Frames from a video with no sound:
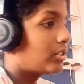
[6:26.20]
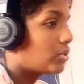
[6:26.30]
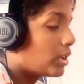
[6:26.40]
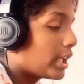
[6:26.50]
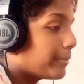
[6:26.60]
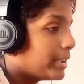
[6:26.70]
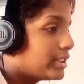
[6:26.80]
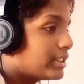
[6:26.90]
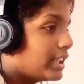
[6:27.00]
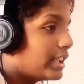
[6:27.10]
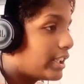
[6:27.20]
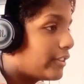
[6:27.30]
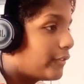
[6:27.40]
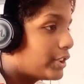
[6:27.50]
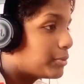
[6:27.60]
so that means that
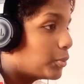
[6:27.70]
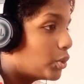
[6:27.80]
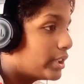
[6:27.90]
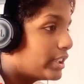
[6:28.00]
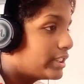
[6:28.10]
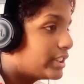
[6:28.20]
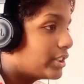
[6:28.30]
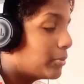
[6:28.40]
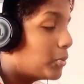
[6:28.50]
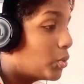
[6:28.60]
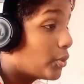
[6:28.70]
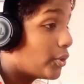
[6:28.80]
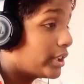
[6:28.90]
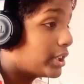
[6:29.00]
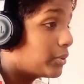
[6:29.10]
if it's more than 0, more
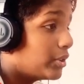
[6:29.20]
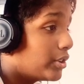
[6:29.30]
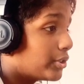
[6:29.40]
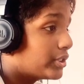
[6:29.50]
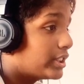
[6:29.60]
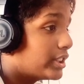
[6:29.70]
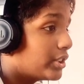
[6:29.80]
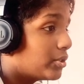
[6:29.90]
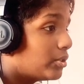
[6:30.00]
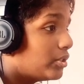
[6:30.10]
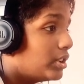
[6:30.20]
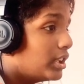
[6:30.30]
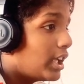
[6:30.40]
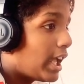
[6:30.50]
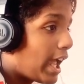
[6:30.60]
or equal to 0,
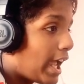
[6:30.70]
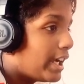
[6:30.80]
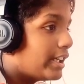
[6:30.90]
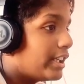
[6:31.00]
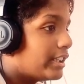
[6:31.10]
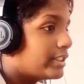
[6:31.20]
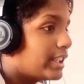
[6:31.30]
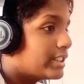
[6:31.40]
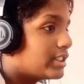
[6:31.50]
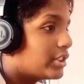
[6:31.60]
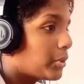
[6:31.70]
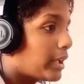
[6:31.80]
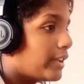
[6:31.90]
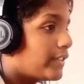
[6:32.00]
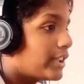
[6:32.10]
and it is less than
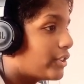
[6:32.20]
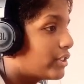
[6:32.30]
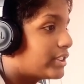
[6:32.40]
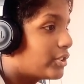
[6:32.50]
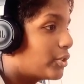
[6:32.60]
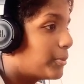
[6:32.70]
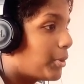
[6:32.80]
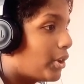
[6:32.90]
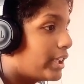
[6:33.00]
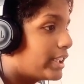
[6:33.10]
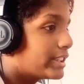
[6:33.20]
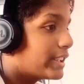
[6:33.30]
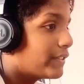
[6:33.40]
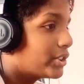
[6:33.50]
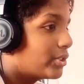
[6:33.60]
12, then it's a good morning,
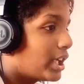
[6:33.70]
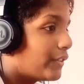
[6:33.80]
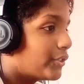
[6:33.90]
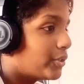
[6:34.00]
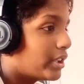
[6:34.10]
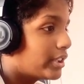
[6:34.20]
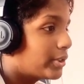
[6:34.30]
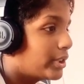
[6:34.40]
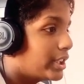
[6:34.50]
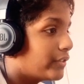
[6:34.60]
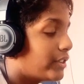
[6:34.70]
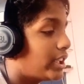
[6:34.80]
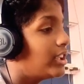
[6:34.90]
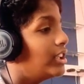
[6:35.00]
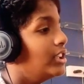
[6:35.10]
saying good afternoon and good
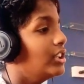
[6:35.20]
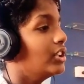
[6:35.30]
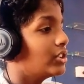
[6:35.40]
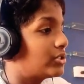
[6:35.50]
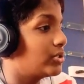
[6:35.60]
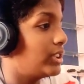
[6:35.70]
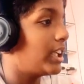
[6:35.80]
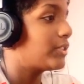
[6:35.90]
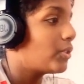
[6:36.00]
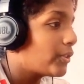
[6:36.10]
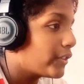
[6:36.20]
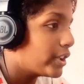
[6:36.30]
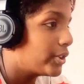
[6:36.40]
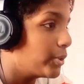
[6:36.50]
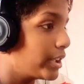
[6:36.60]
evening. So that's what we
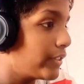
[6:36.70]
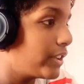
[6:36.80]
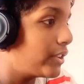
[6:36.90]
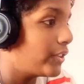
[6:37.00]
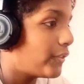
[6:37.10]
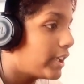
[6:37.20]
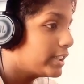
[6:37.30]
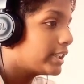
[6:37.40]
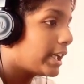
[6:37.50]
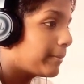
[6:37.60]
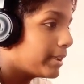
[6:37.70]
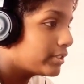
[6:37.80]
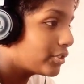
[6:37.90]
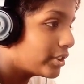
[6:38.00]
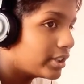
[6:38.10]
are doing. We're going to find the time and
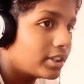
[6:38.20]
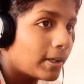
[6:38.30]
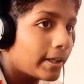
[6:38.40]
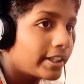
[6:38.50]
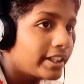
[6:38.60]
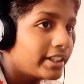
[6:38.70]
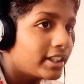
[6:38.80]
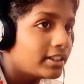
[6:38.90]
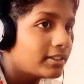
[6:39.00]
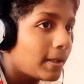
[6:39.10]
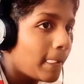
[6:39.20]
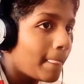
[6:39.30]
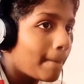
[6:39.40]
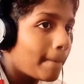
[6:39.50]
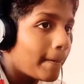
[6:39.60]
it's going to greet us.
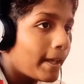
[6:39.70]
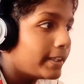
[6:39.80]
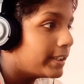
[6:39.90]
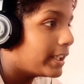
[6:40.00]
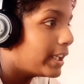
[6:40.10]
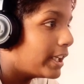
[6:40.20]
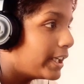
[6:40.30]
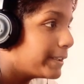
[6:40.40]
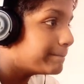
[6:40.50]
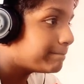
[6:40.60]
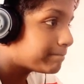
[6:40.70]
And then I